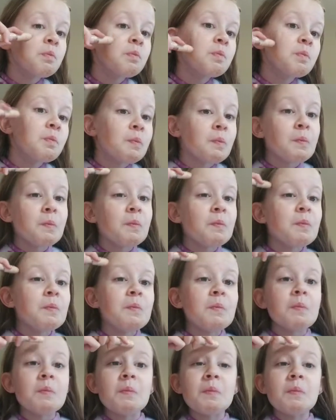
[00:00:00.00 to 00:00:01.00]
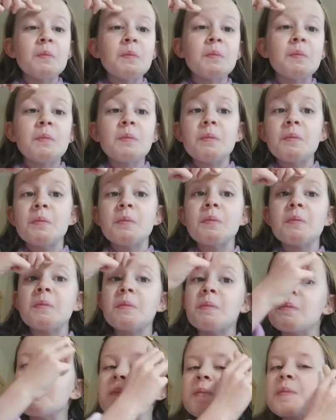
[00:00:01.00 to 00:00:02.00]

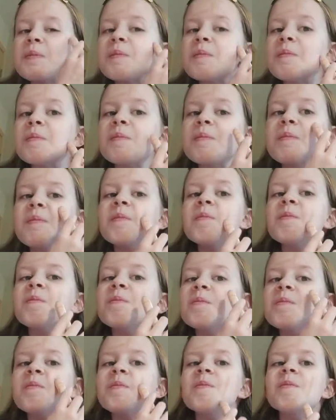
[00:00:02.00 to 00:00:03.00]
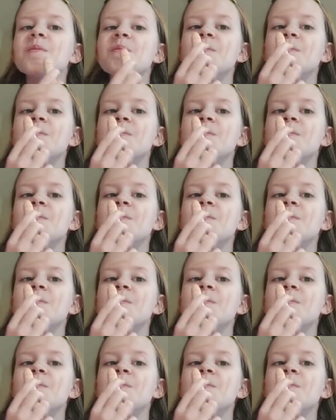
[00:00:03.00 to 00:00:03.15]
Nobody speaks.